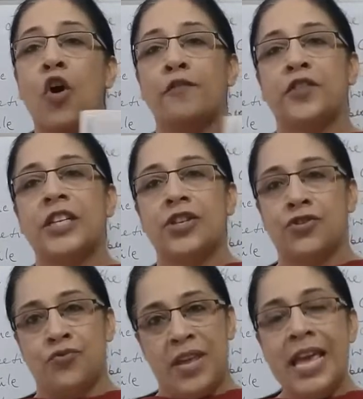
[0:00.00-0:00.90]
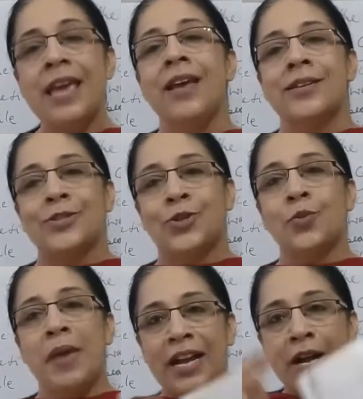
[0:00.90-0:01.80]
of the tree to
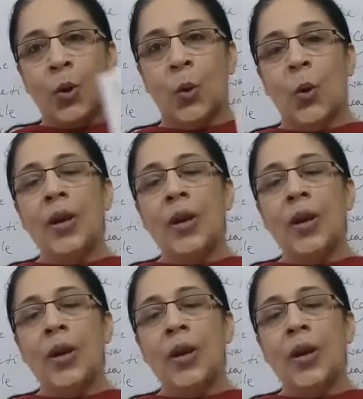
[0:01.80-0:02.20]
make a hole,